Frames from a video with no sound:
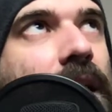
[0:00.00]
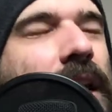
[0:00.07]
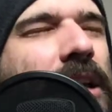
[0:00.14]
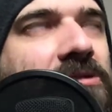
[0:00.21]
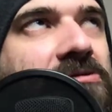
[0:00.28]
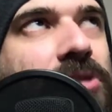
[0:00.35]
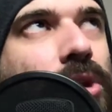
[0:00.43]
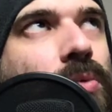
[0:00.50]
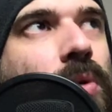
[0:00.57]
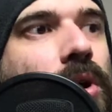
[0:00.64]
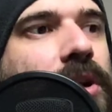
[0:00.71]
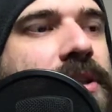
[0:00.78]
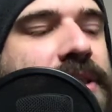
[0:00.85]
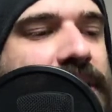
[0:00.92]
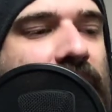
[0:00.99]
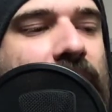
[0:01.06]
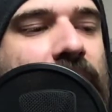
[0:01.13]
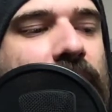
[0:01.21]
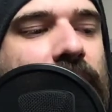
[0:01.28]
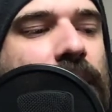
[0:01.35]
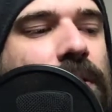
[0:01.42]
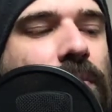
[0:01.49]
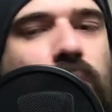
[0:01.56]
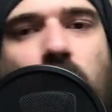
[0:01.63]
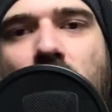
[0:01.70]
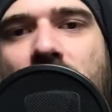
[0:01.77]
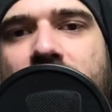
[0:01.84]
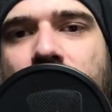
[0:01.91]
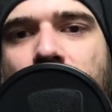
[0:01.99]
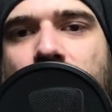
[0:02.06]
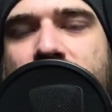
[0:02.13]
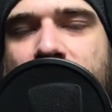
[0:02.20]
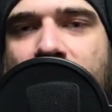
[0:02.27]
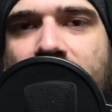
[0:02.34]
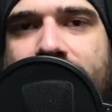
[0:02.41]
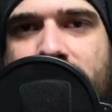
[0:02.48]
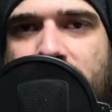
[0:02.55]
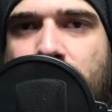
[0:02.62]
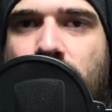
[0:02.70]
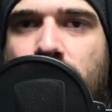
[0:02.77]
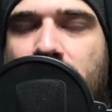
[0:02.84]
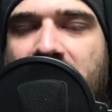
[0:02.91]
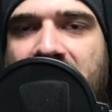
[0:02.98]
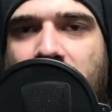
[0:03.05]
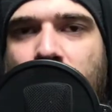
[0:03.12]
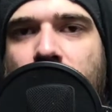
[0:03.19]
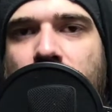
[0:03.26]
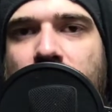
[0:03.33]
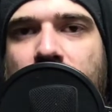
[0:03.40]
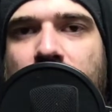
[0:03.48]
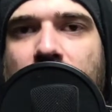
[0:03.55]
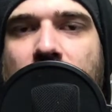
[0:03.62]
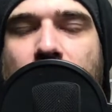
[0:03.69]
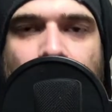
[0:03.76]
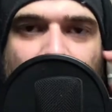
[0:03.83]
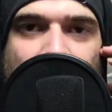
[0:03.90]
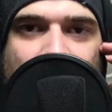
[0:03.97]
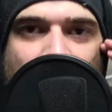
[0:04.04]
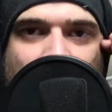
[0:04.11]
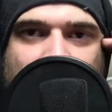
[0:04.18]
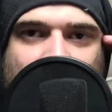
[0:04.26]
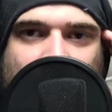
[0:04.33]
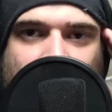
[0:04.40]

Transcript: if you were to say, why do you still have Tinder on your phone? And she doesn't